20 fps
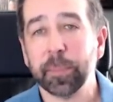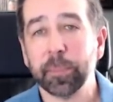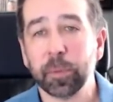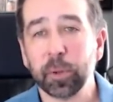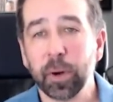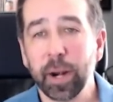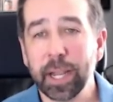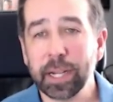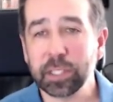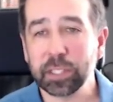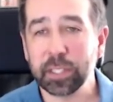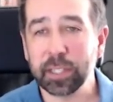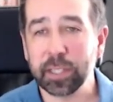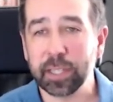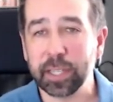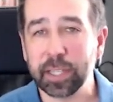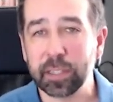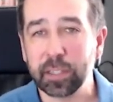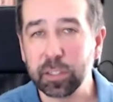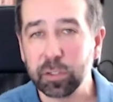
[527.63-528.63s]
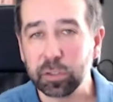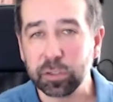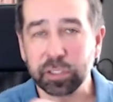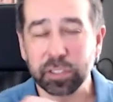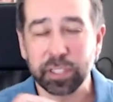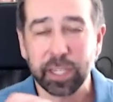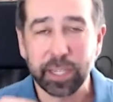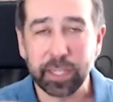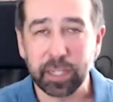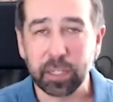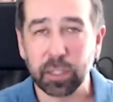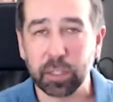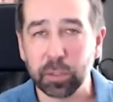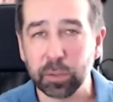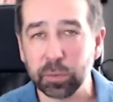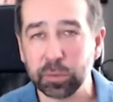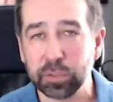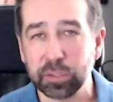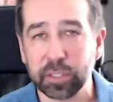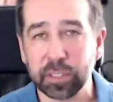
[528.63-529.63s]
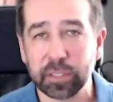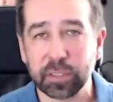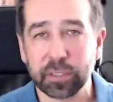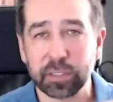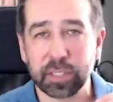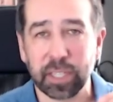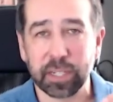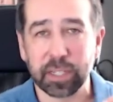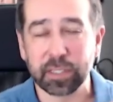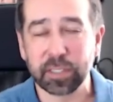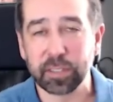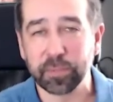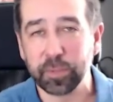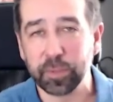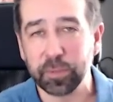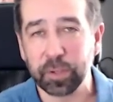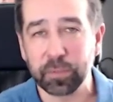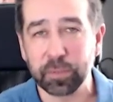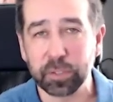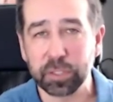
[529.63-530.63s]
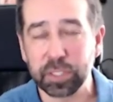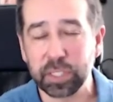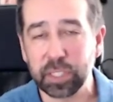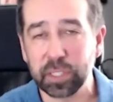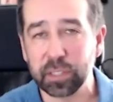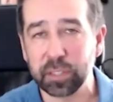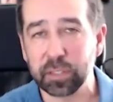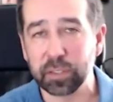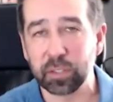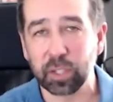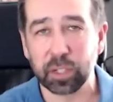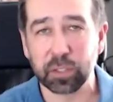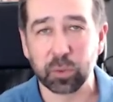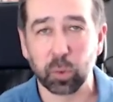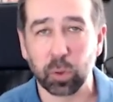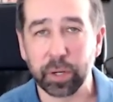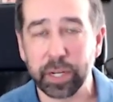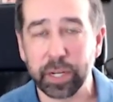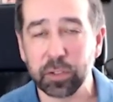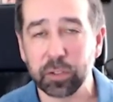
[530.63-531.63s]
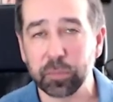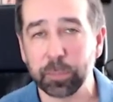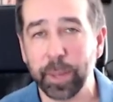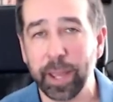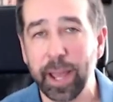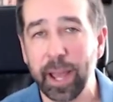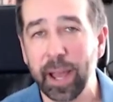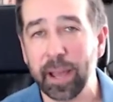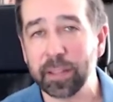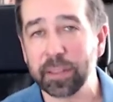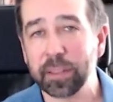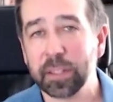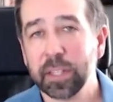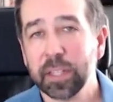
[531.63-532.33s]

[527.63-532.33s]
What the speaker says: they're actually like little cyclones that kind of, if you've ever seen a tornado's path,